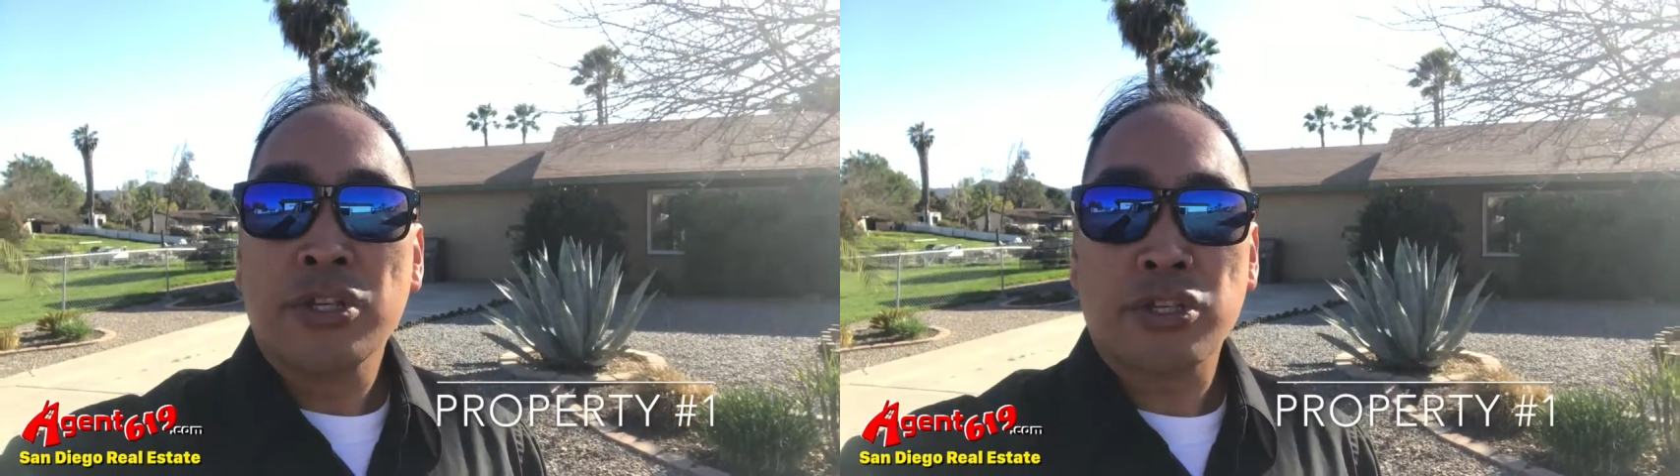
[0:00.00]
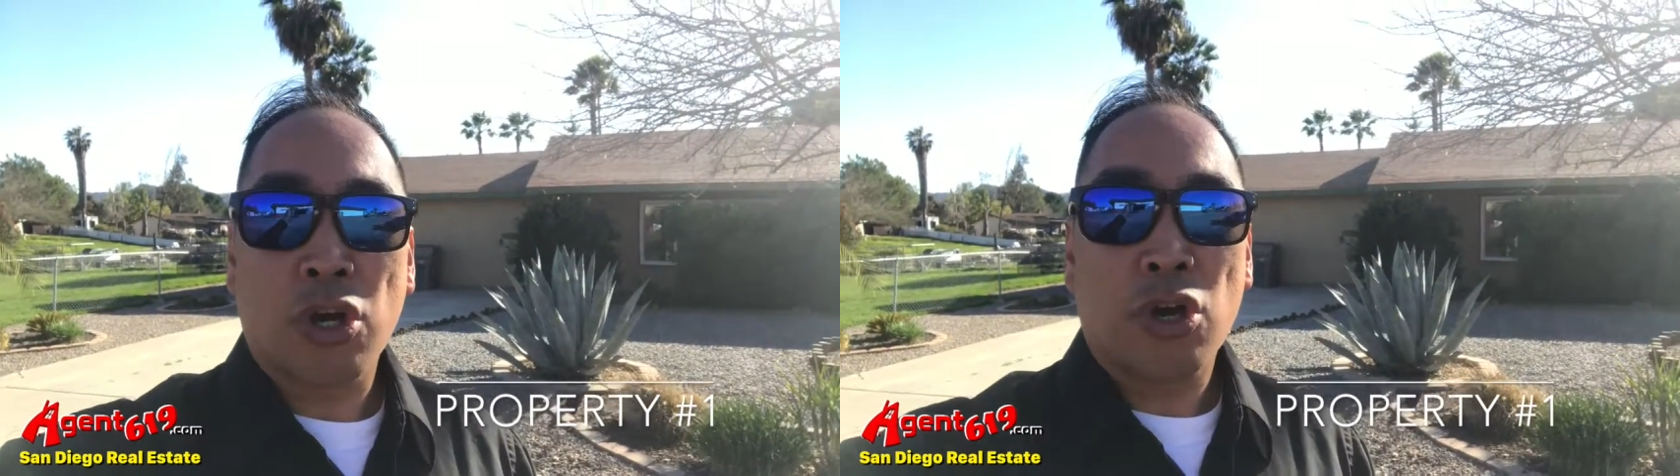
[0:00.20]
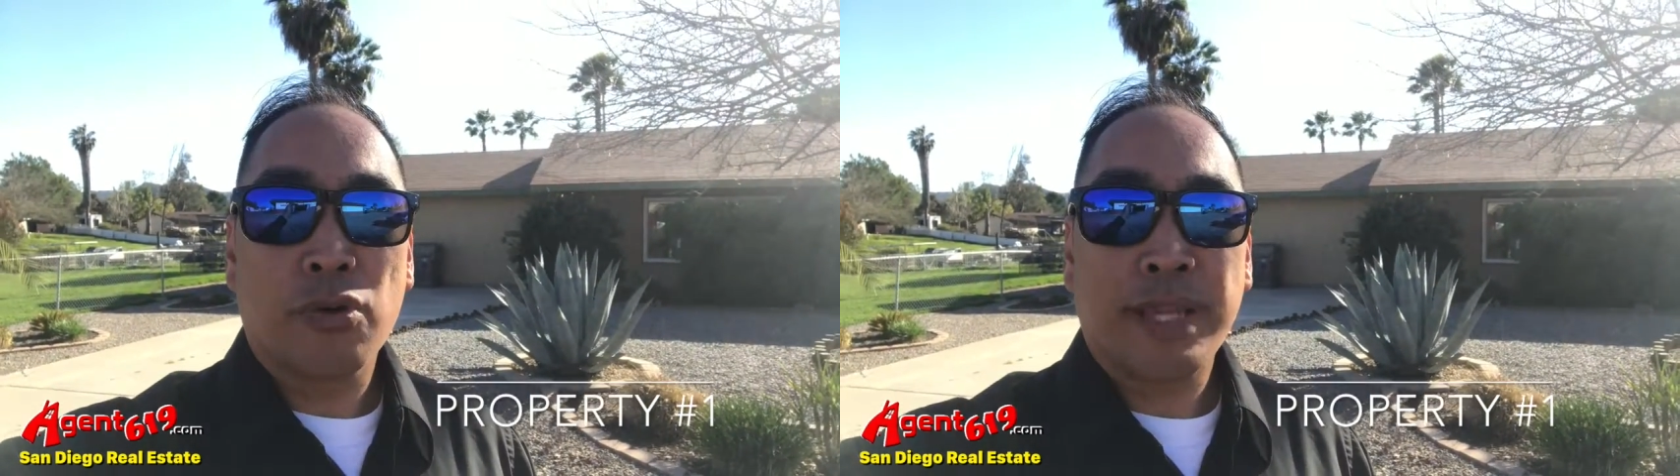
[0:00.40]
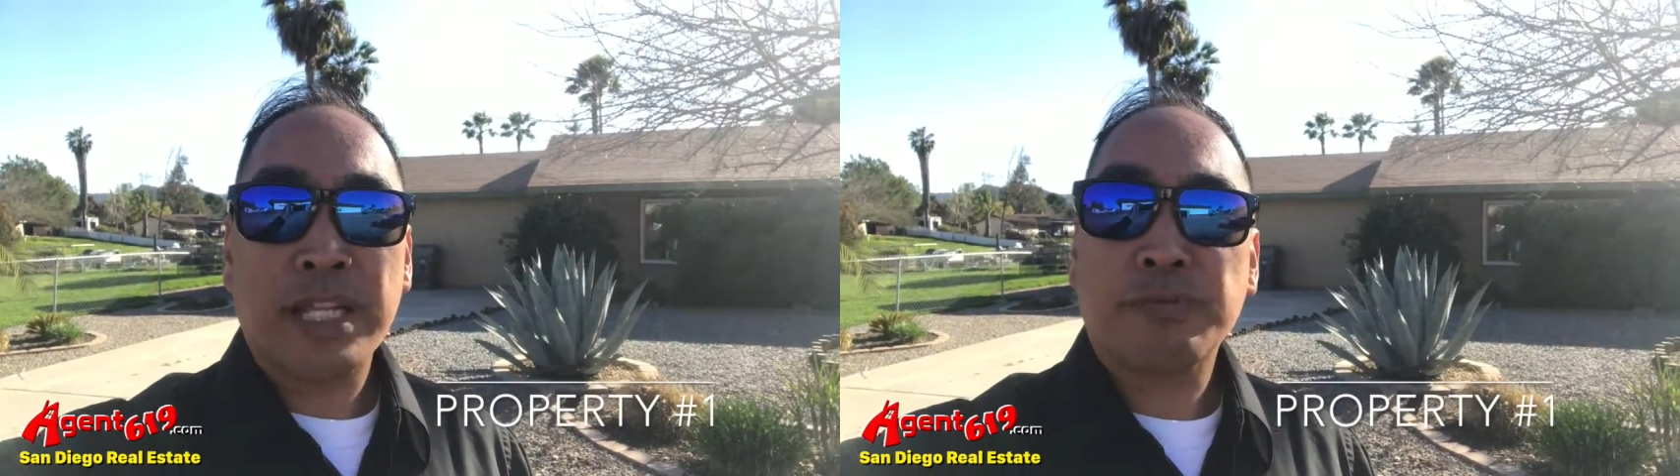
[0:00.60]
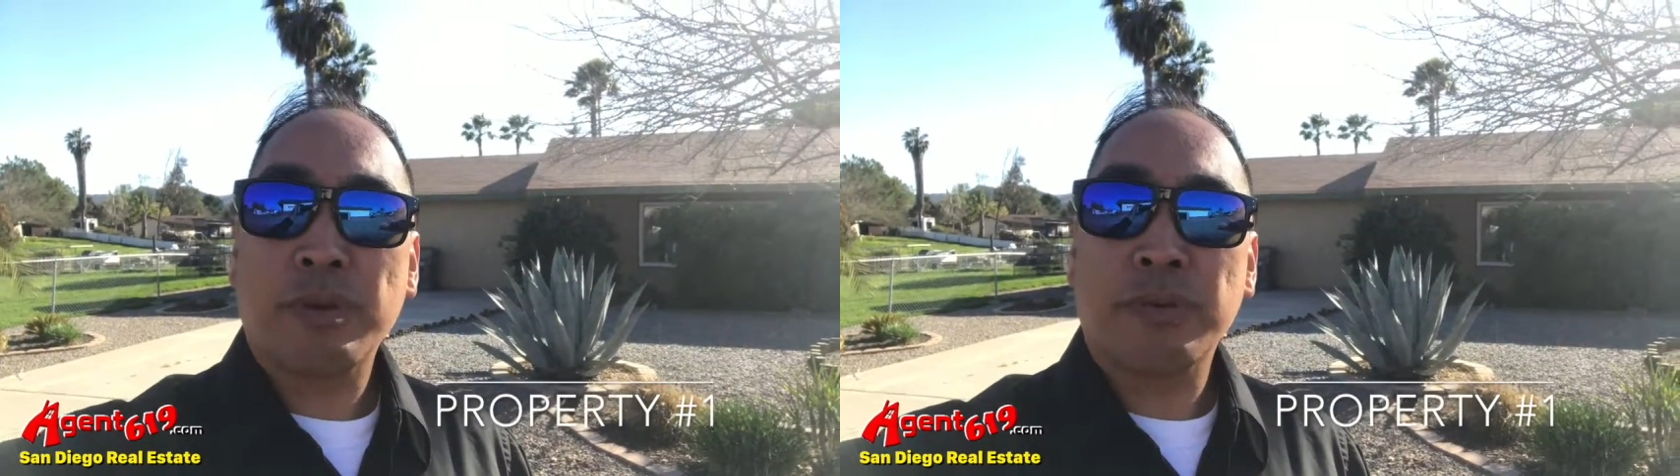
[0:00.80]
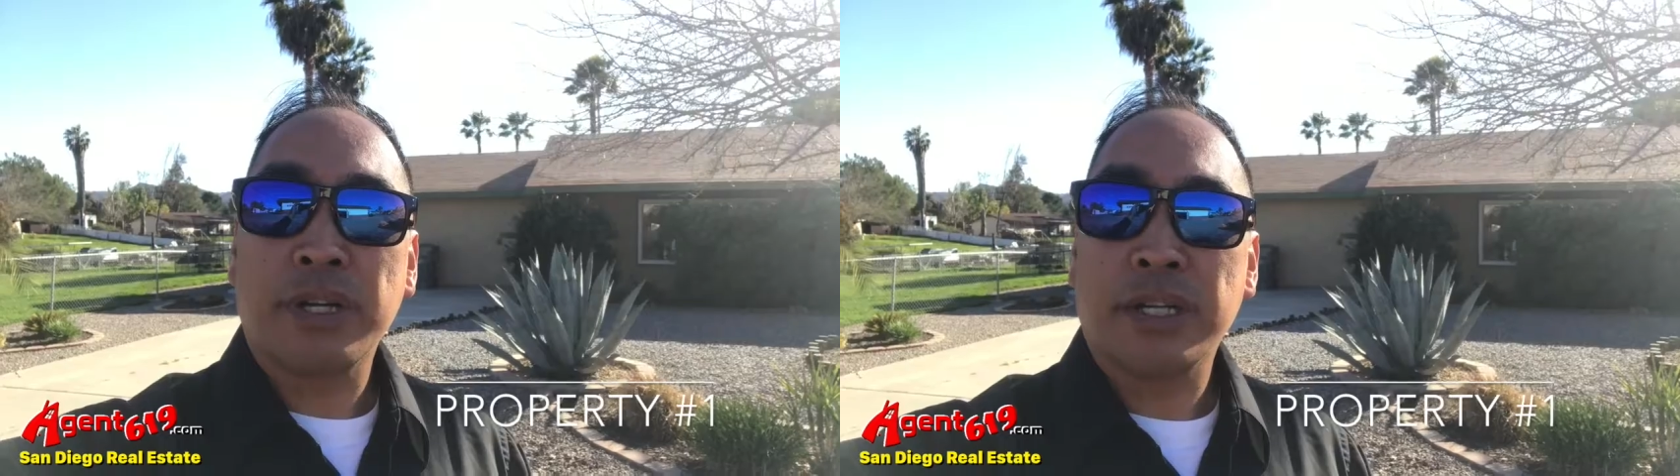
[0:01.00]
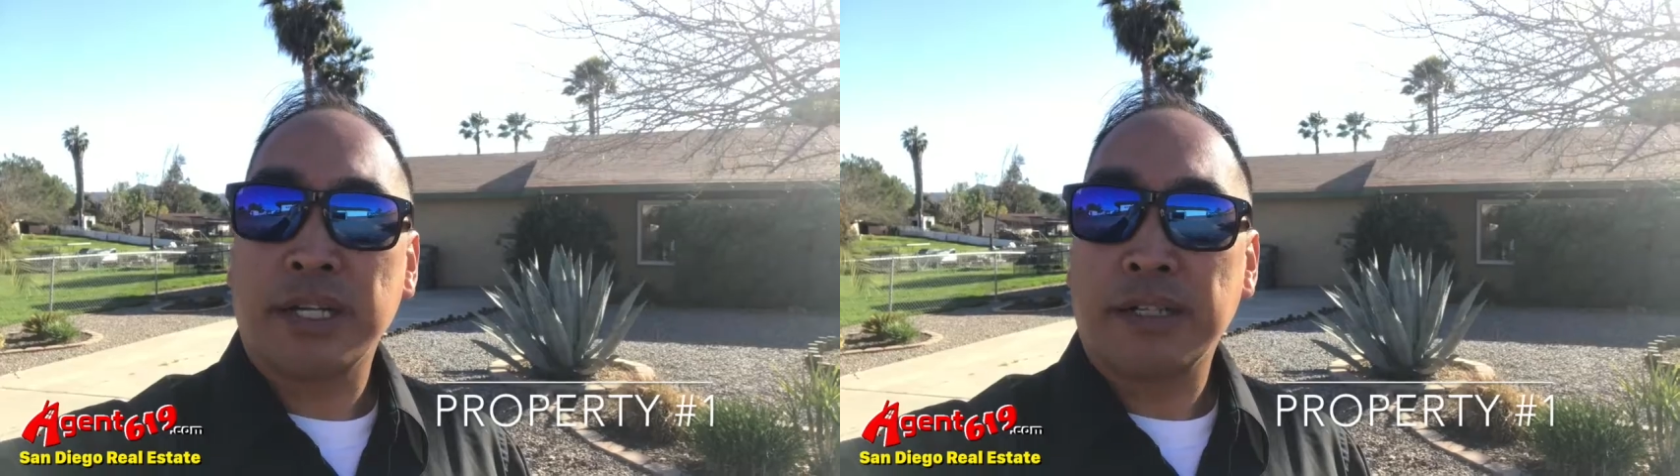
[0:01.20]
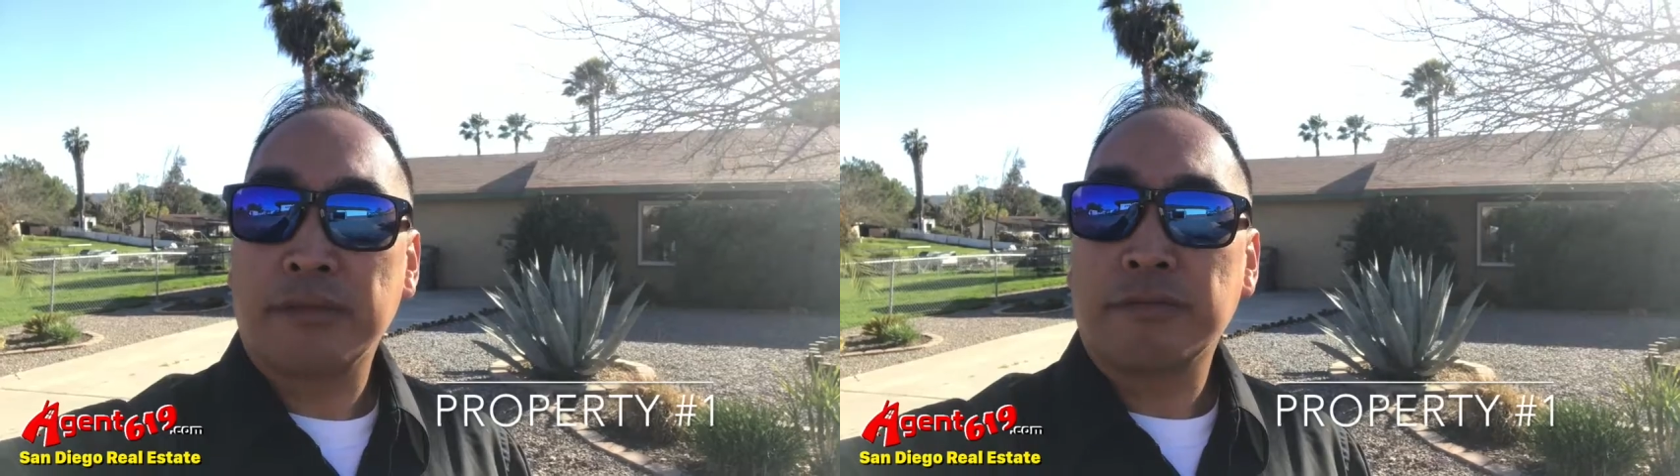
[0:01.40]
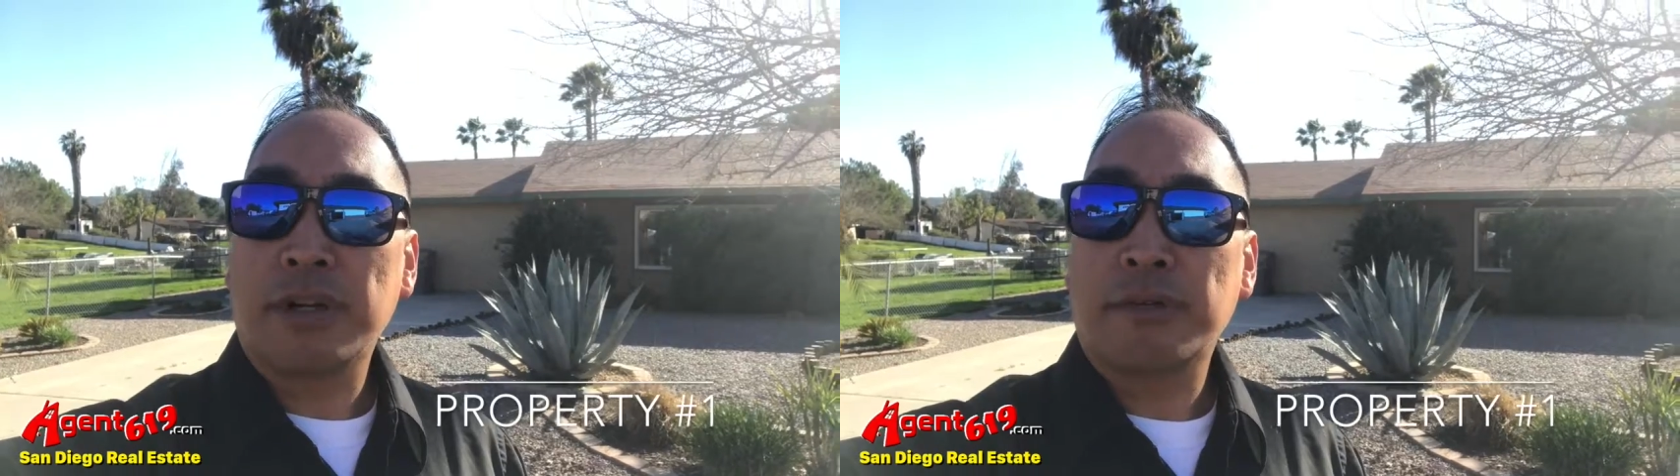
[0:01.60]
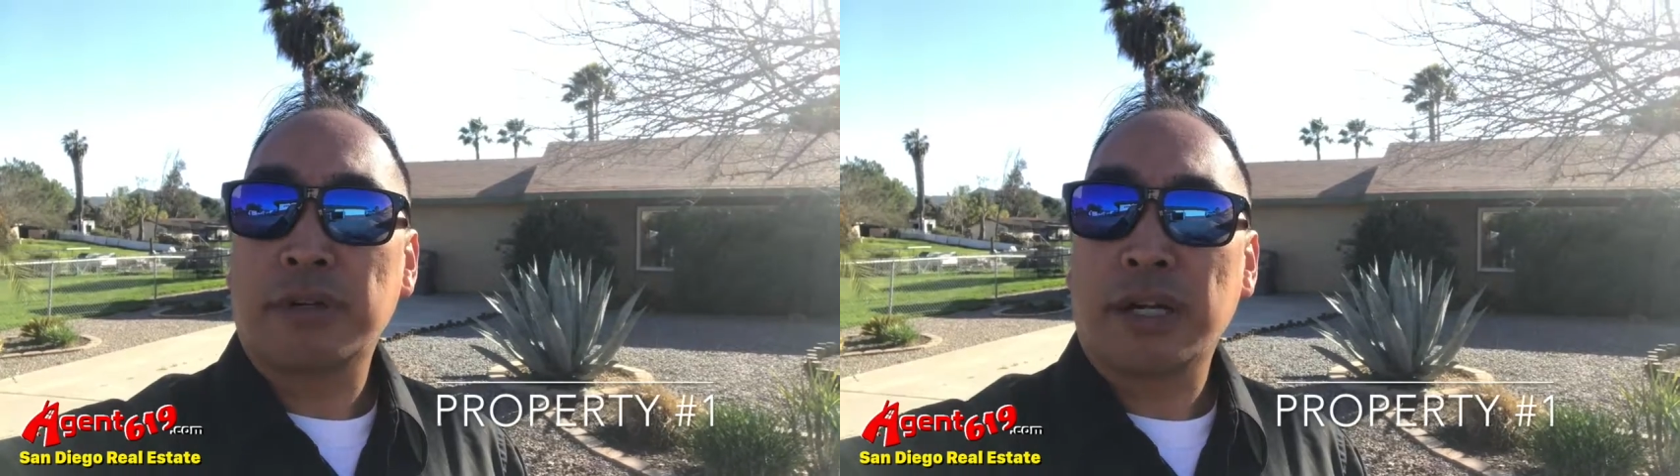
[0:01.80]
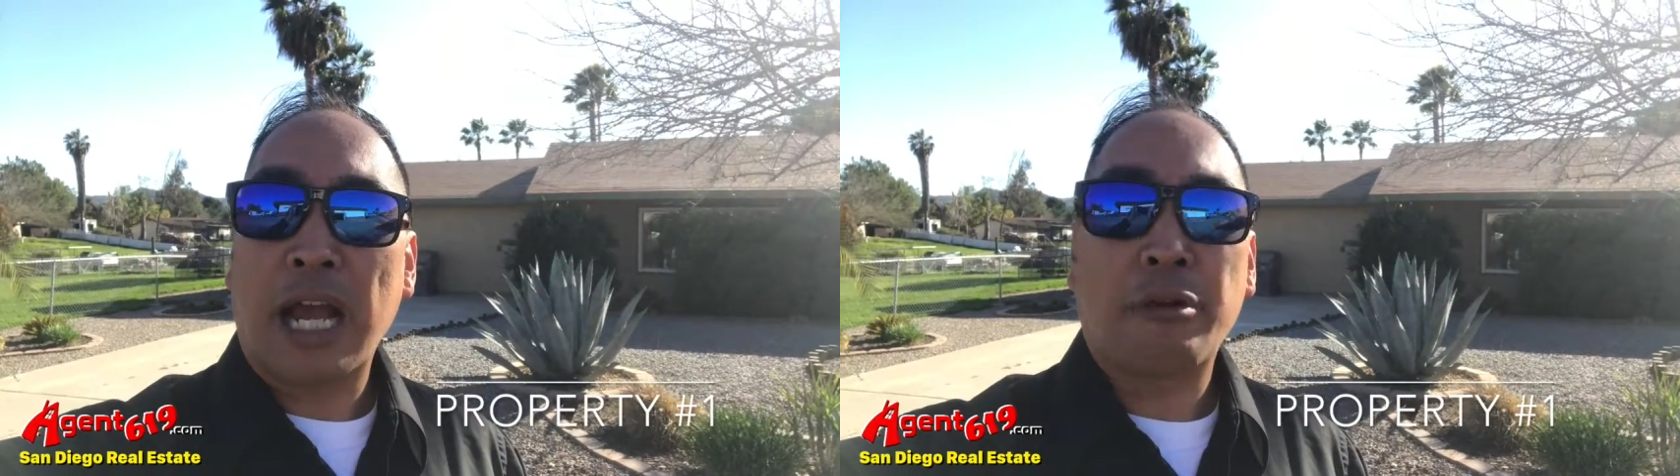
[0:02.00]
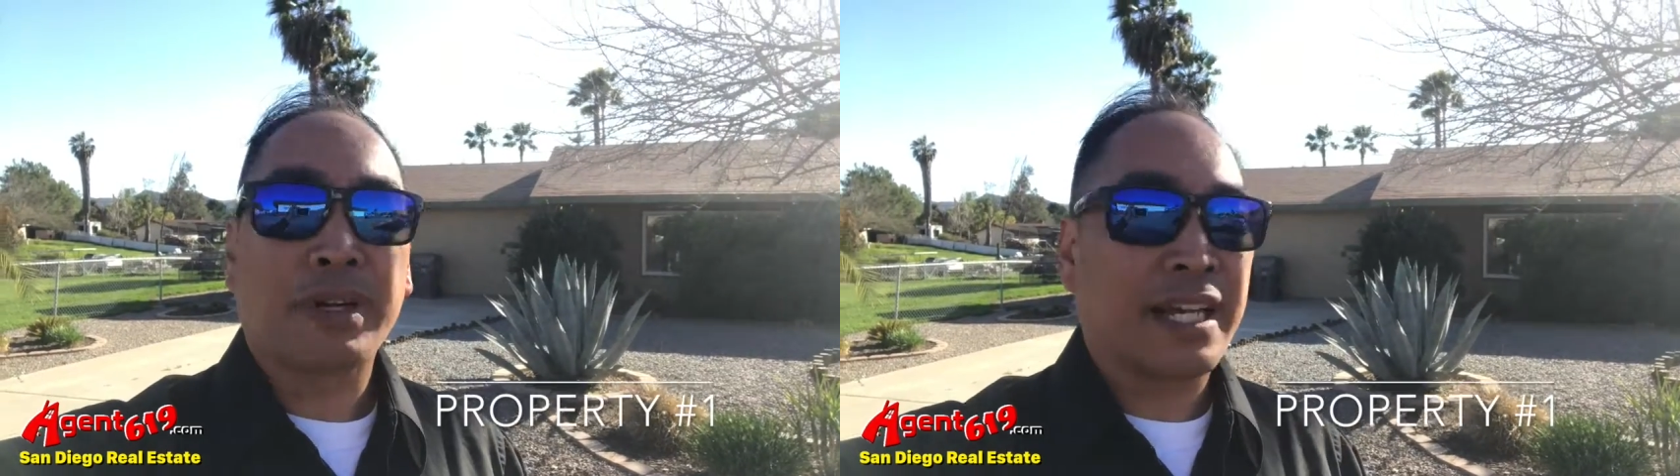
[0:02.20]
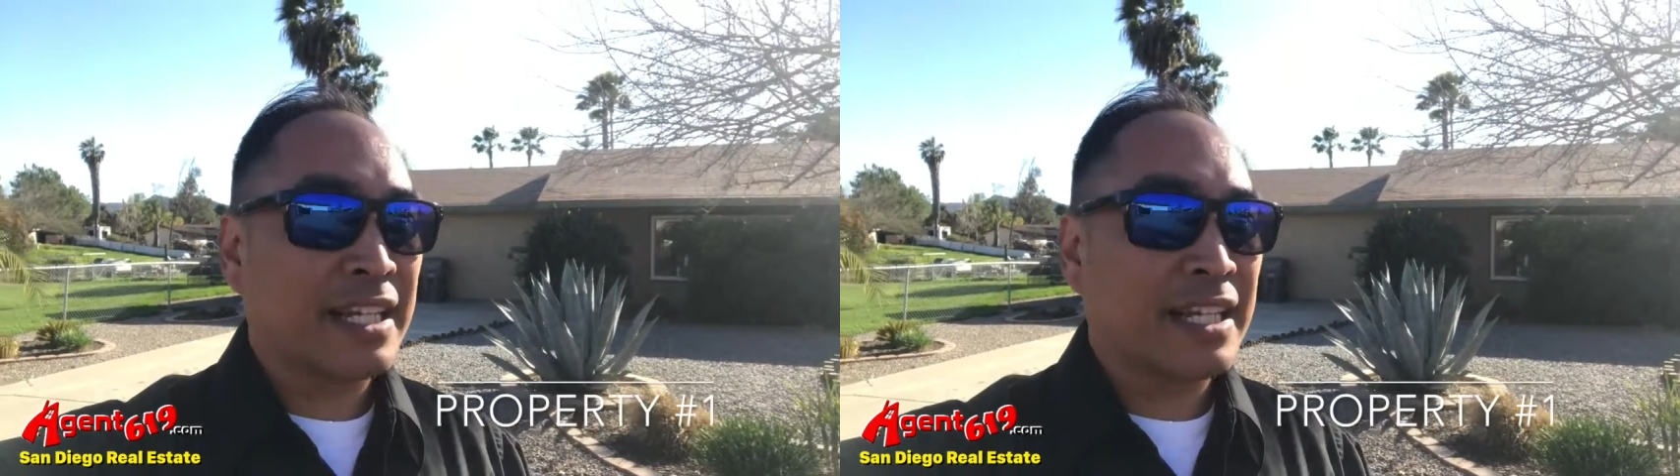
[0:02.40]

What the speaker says: So that's how we're